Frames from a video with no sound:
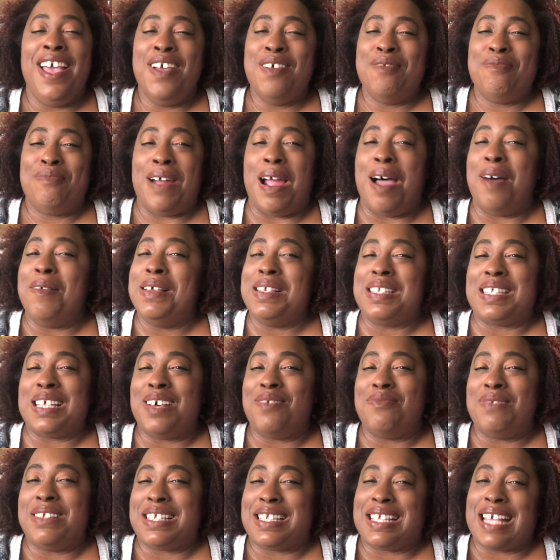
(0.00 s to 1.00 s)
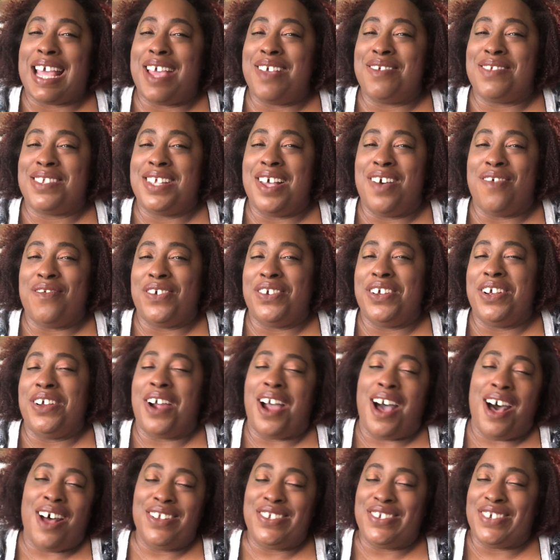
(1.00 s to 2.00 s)
Probably some of the same stuff on there.
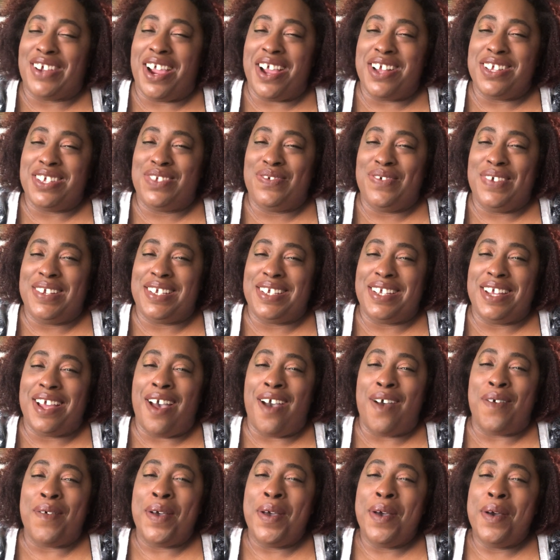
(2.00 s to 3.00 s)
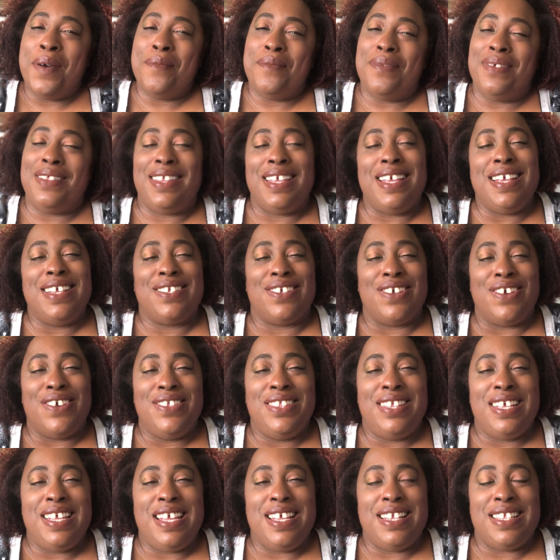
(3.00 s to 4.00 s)
I'll try and switch it up. But these are
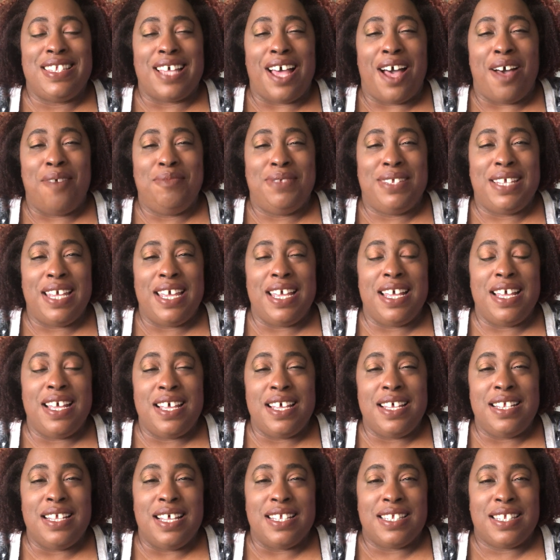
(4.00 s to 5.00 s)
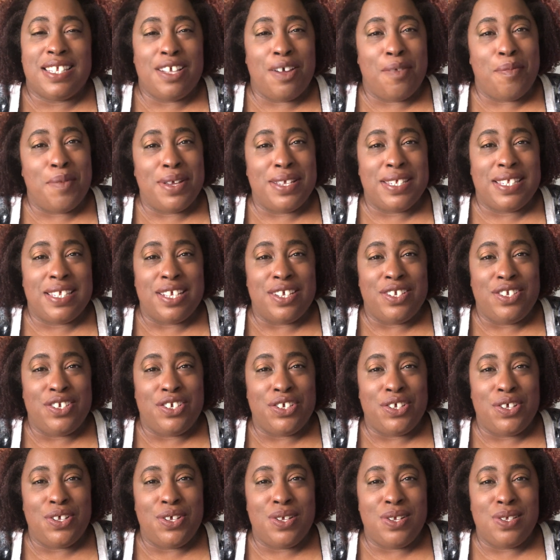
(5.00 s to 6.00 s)
the top ten summer
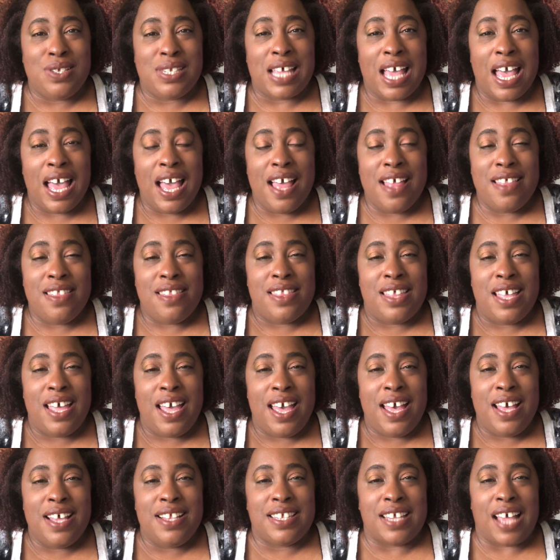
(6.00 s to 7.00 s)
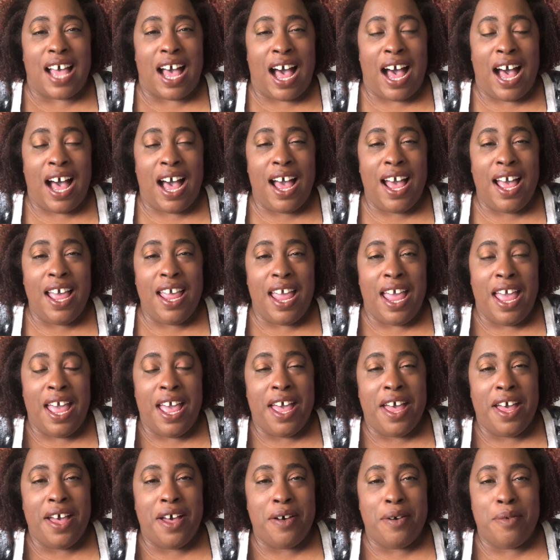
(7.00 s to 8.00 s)
essentials that I
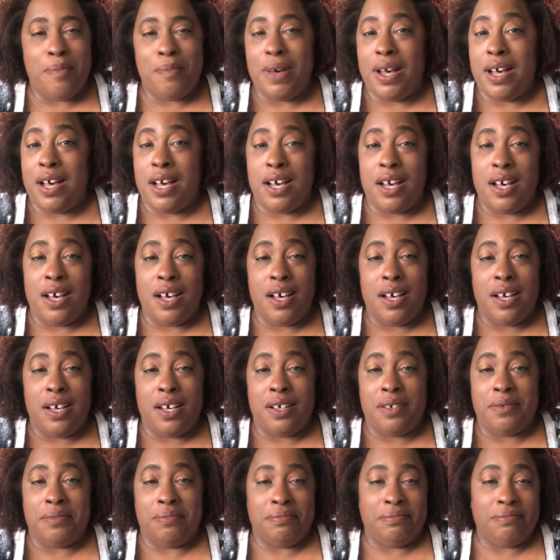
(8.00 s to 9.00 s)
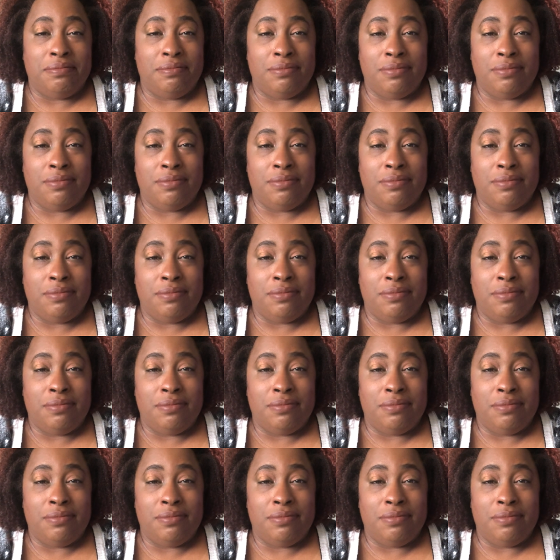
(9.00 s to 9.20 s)
am um,